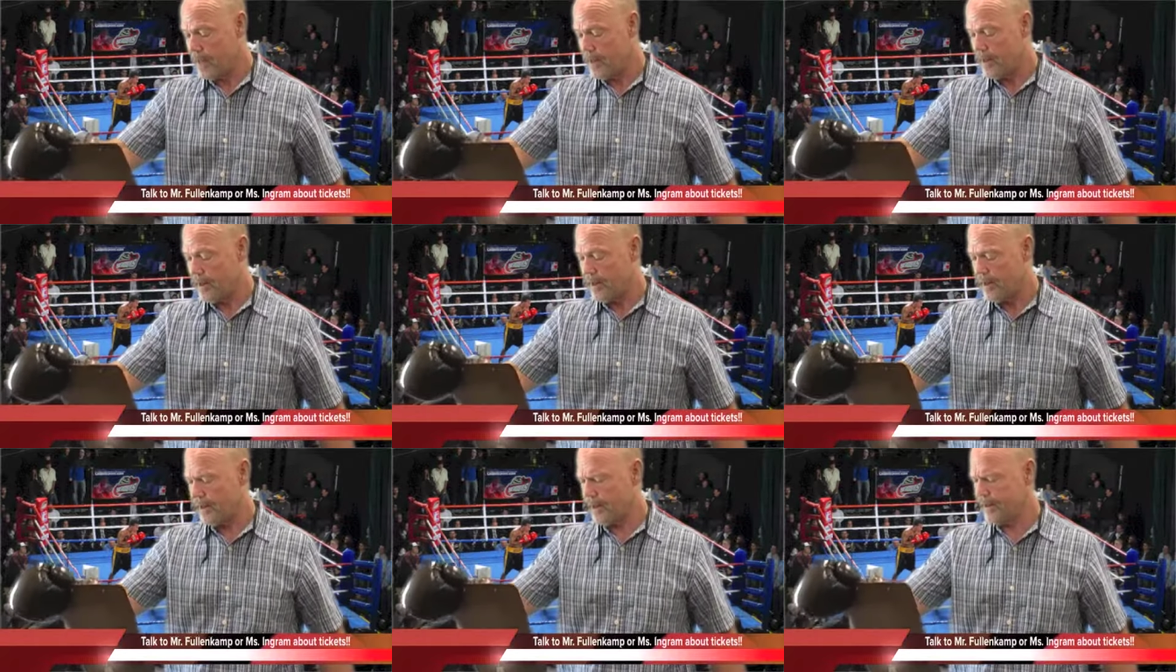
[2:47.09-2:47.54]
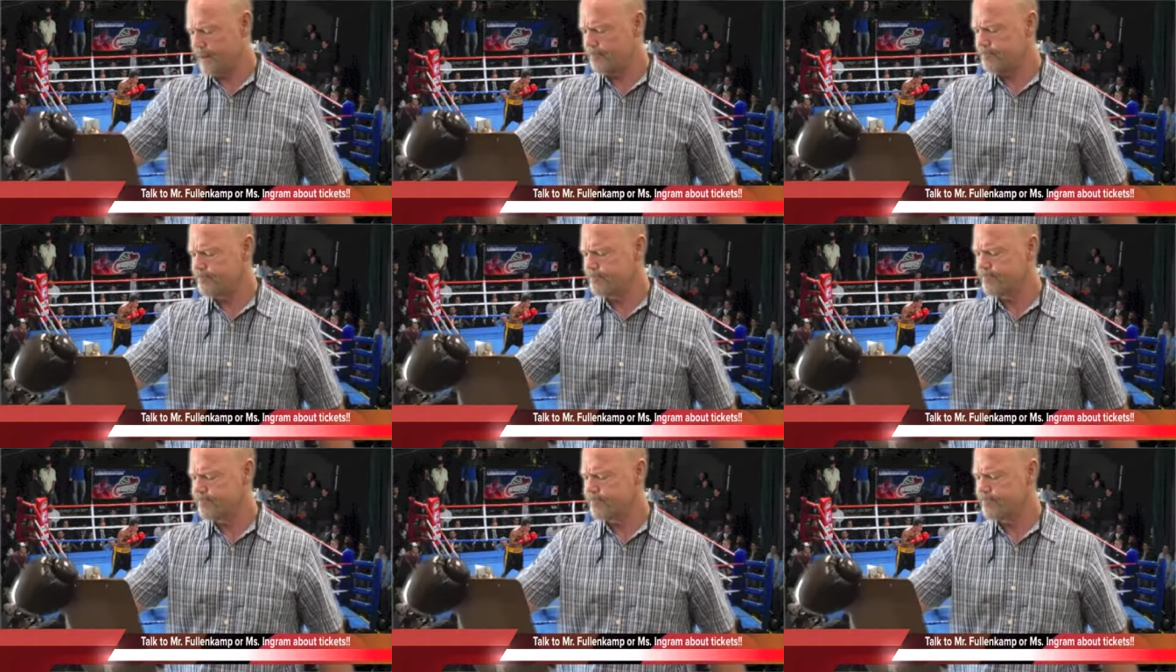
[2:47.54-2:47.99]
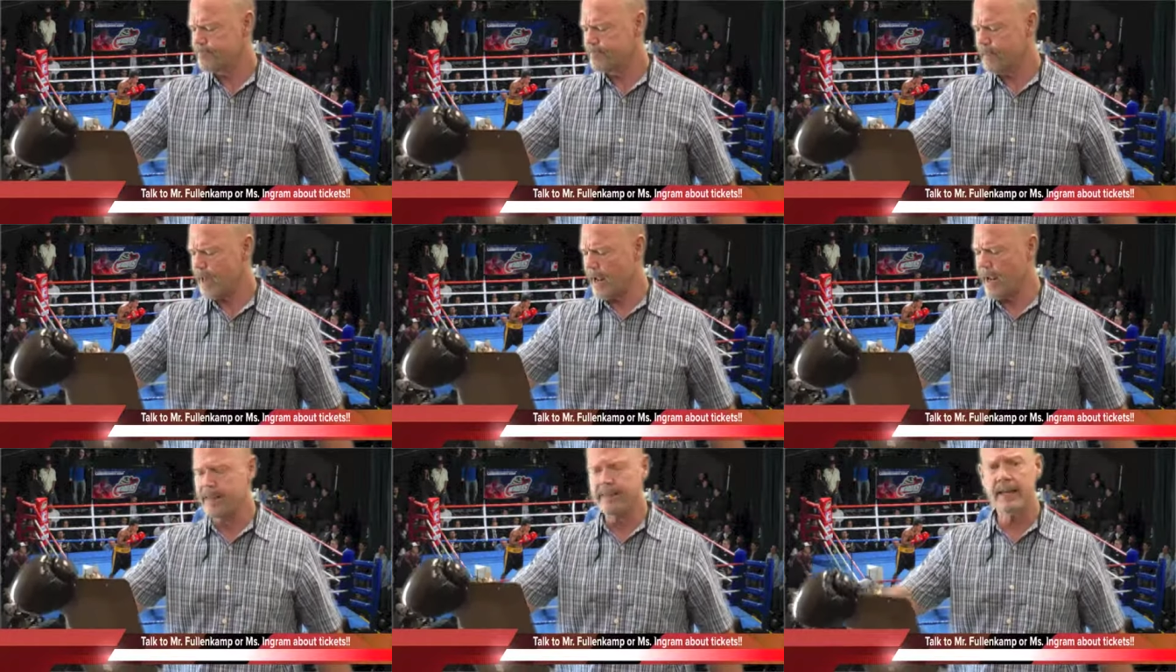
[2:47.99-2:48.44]
Um,
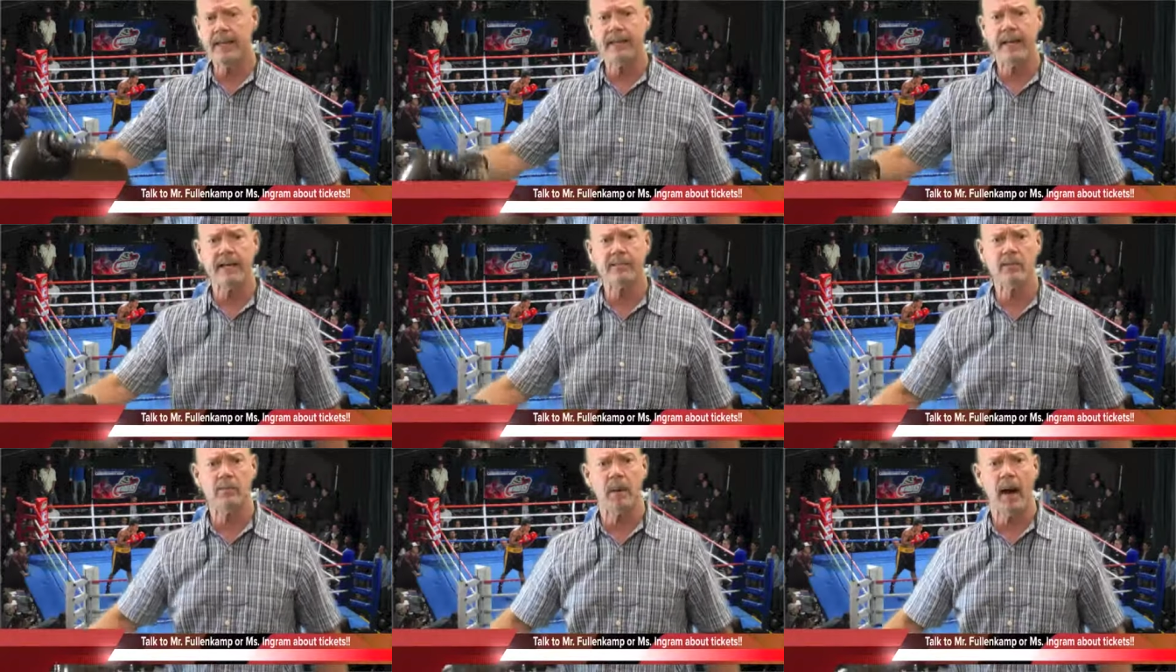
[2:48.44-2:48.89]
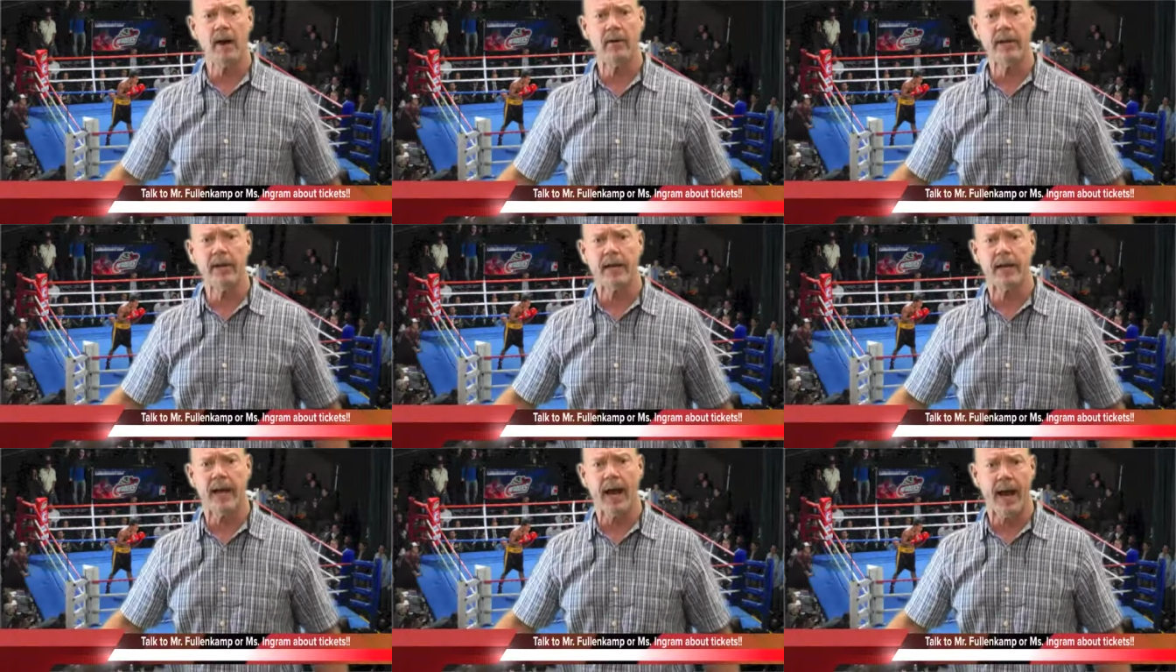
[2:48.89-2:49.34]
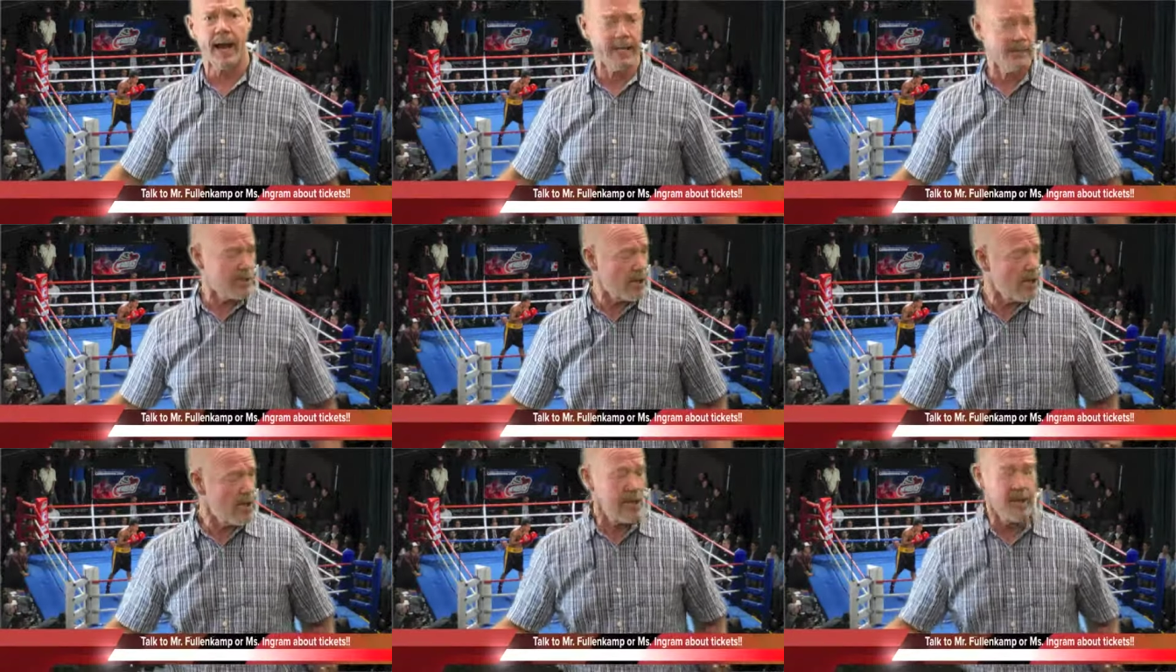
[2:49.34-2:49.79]
and I think that's about it,
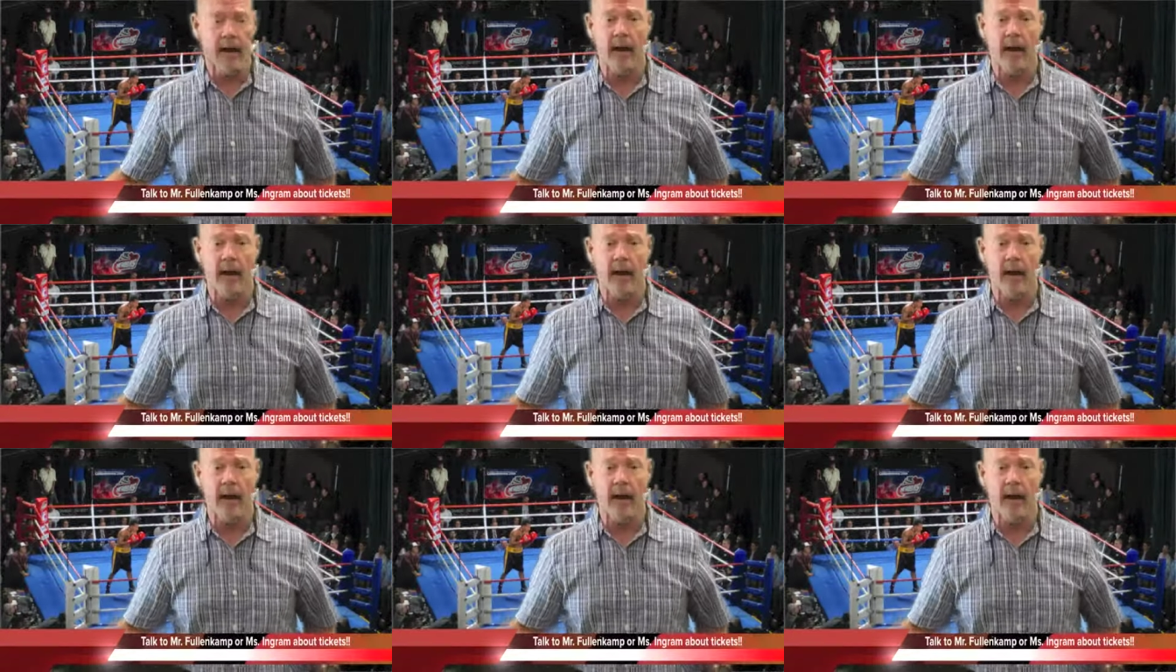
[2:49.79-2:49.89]
guys.